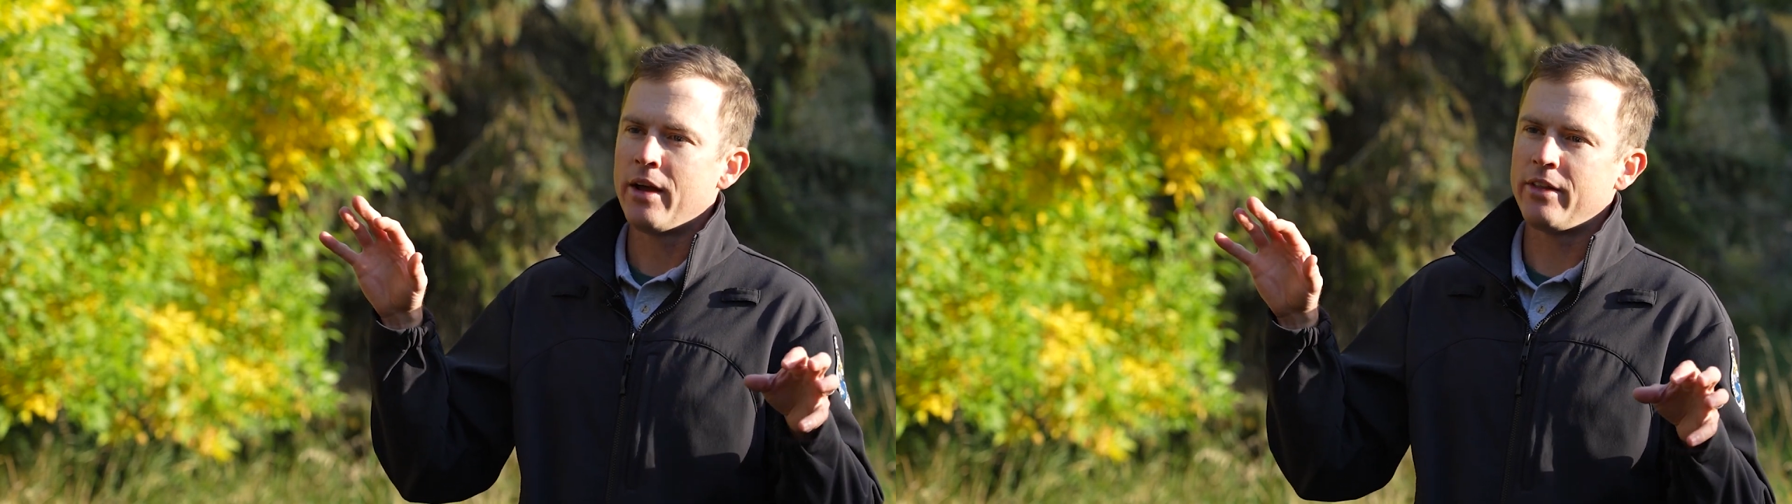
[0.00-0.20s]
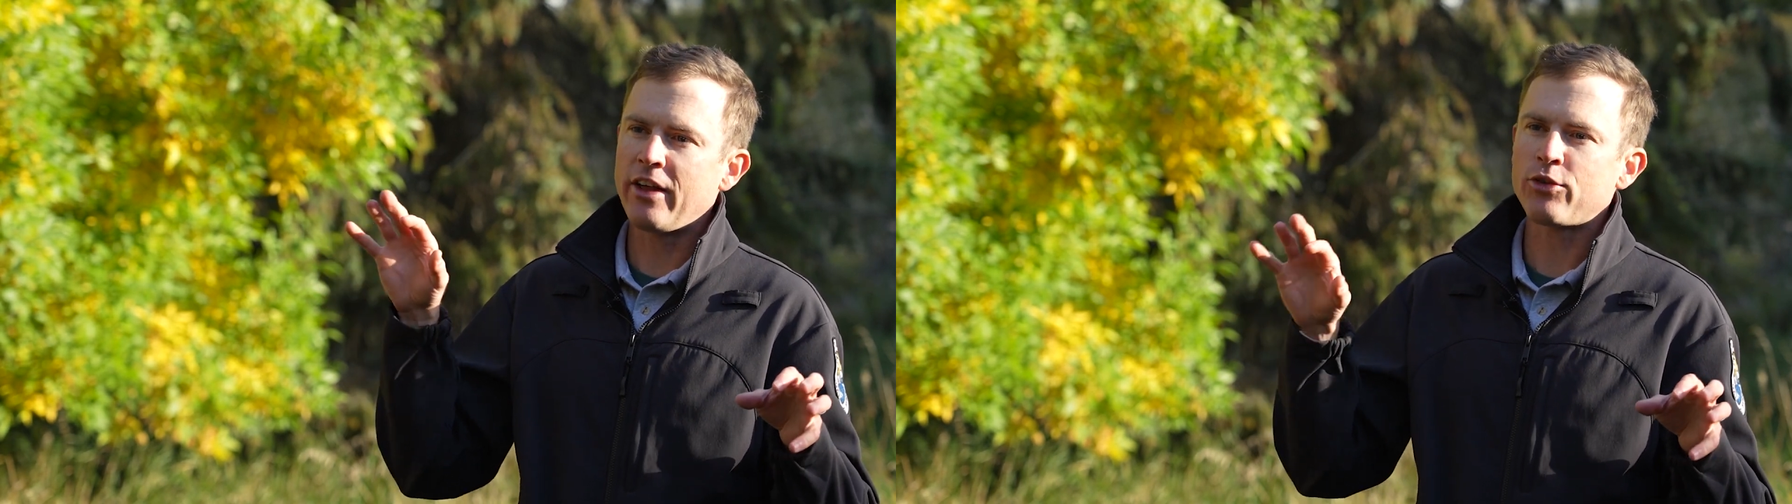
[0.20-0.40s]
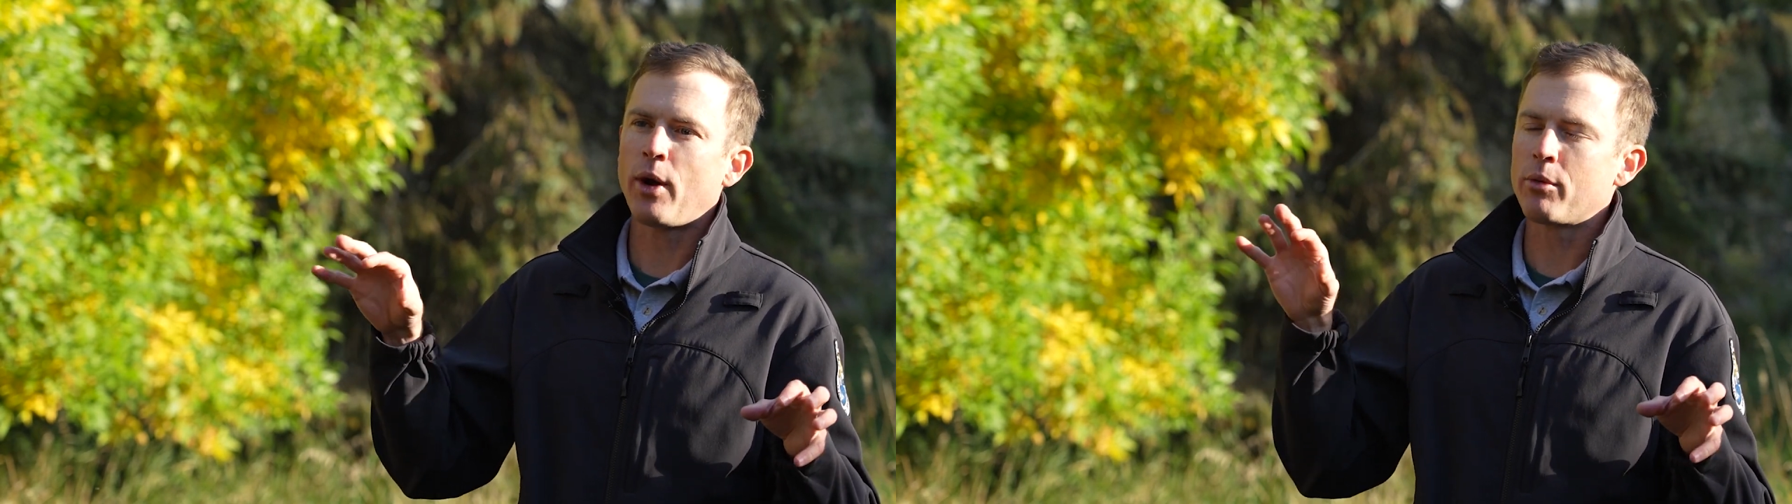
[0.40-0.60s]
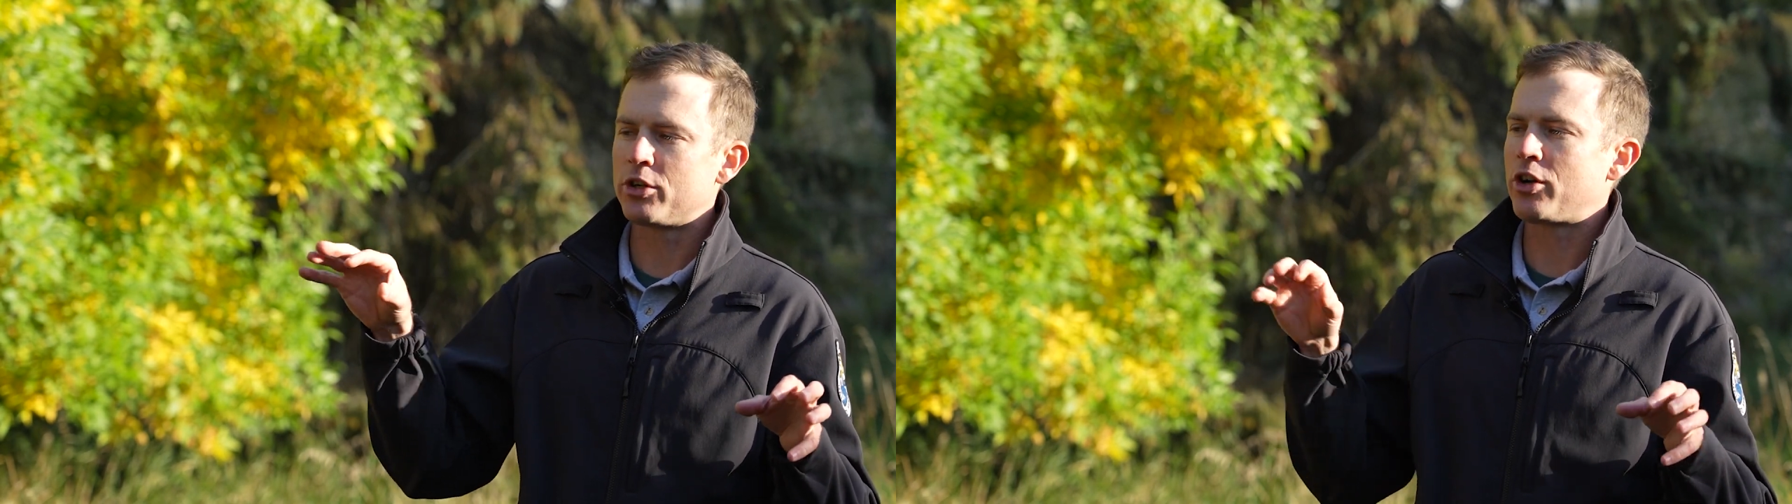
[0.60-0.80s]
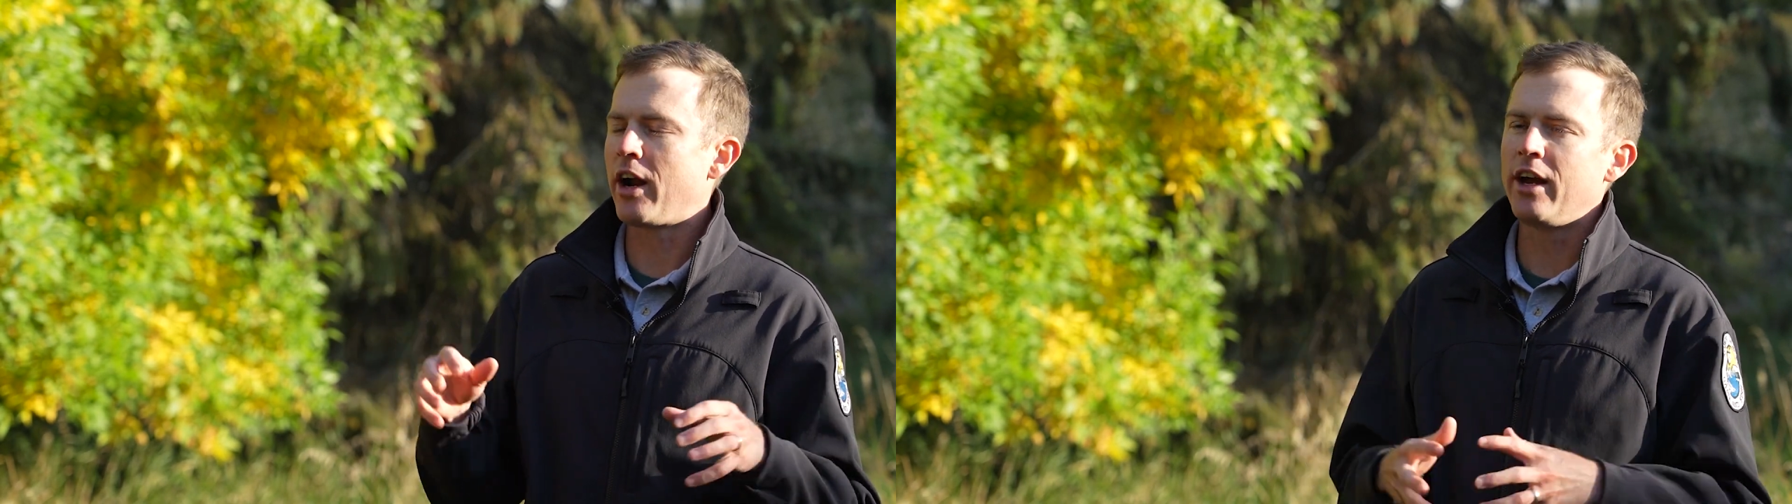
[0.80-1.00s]
that's why we're
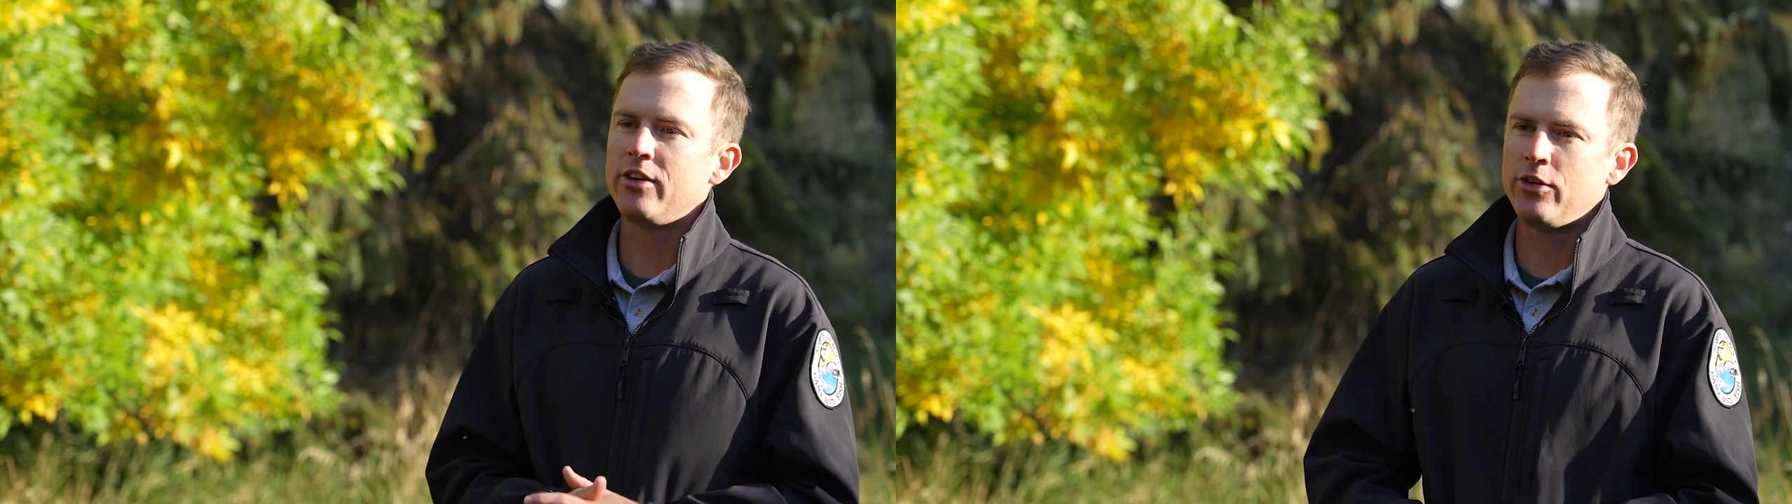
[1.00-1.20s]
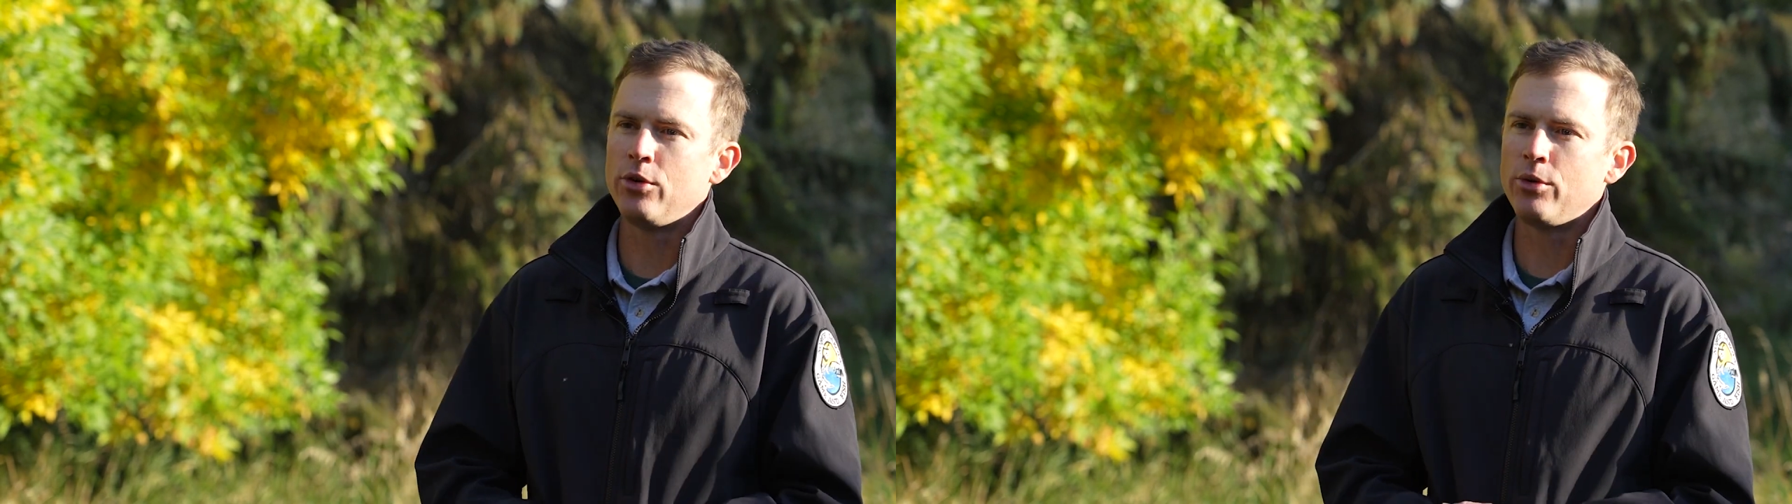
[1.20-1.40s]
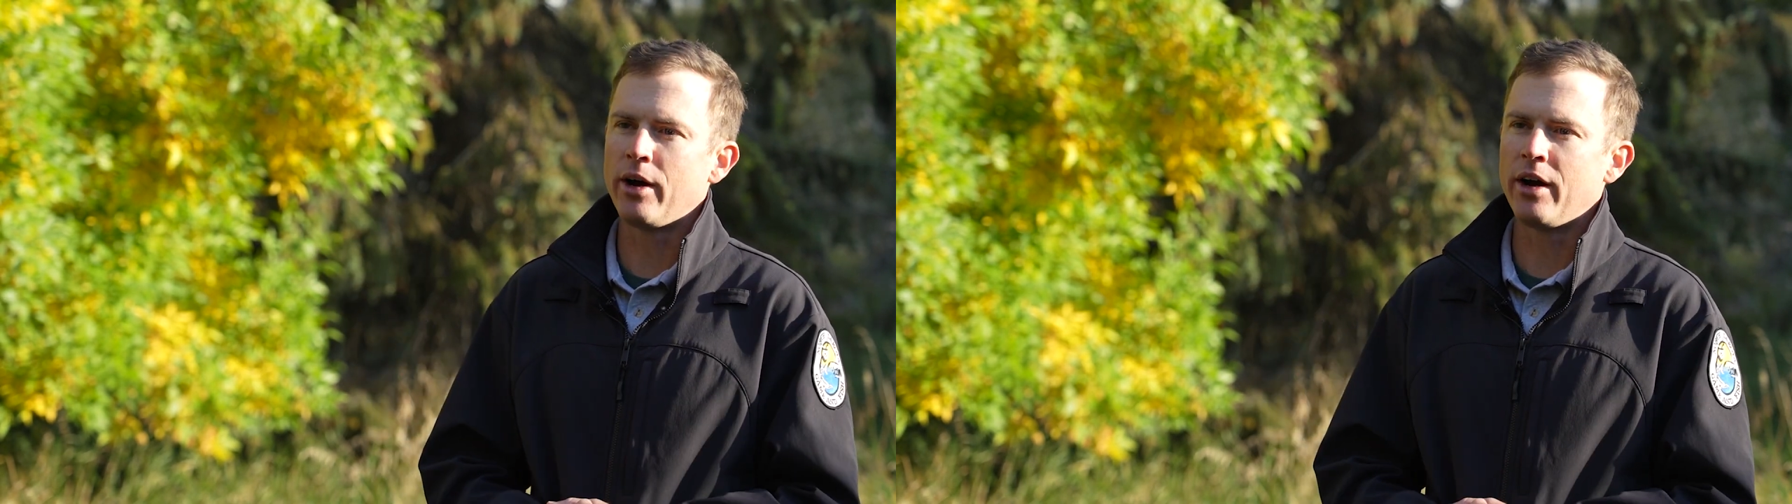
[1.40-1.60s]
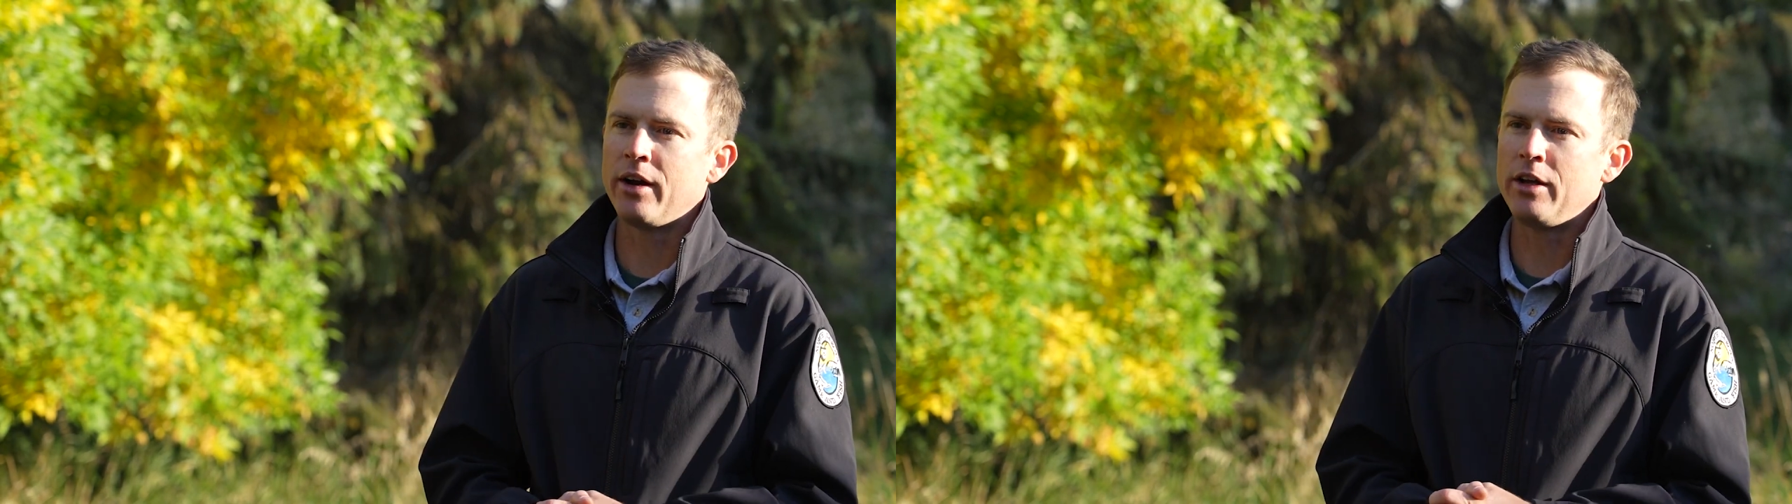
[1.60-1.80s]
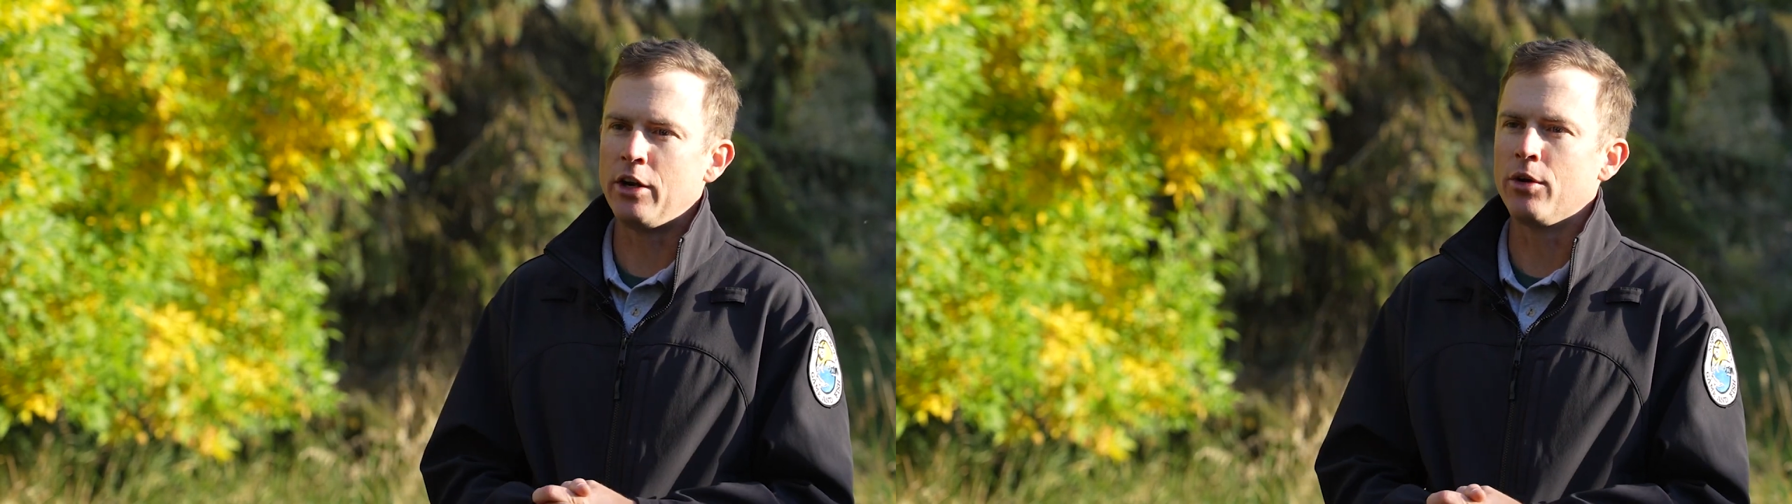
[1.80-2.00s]
trying to
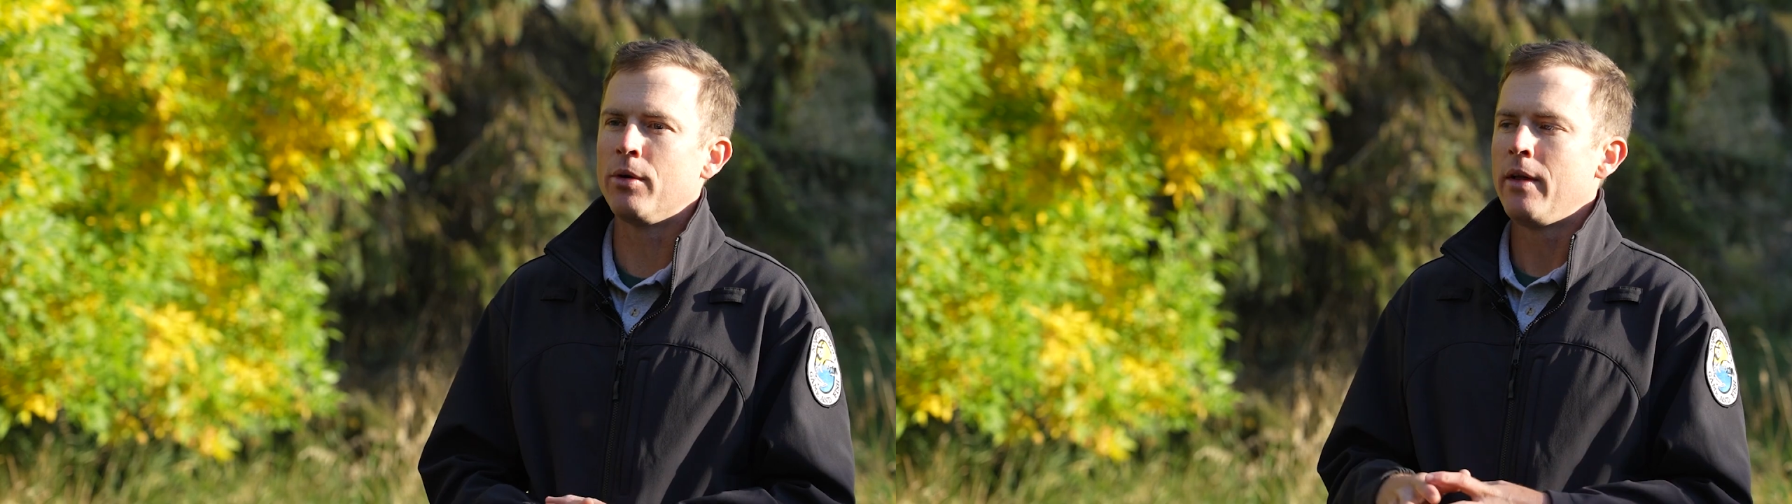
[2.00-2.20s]
uh, you know